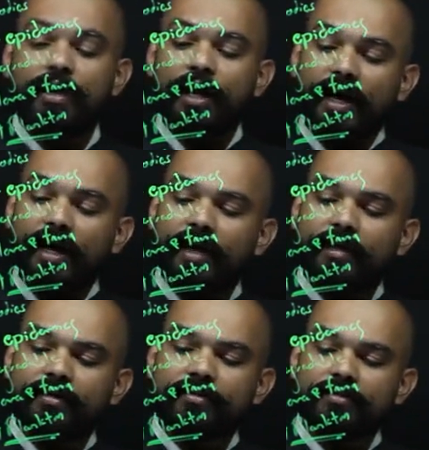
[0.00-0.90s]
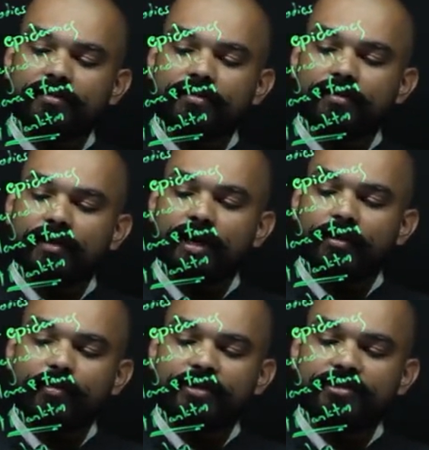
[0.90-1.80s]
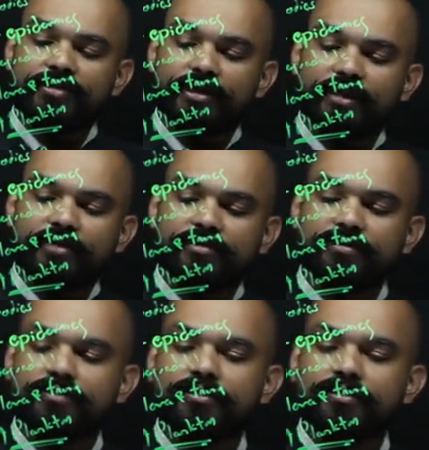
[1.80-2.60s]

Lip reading: And climate change.